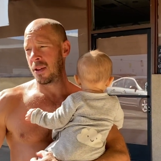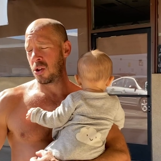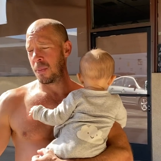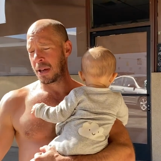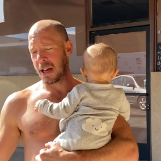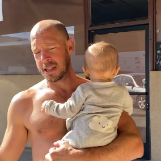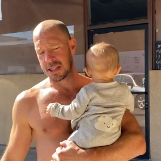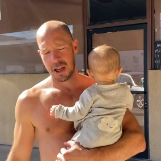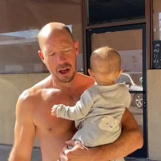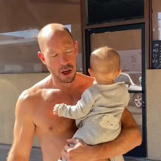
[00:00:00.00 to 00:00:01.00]
You know, because
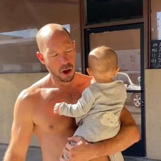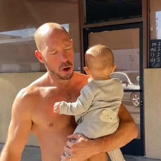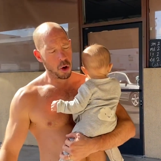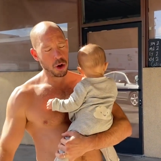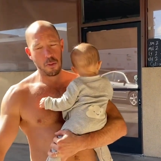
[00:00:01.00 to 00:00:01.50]
Golden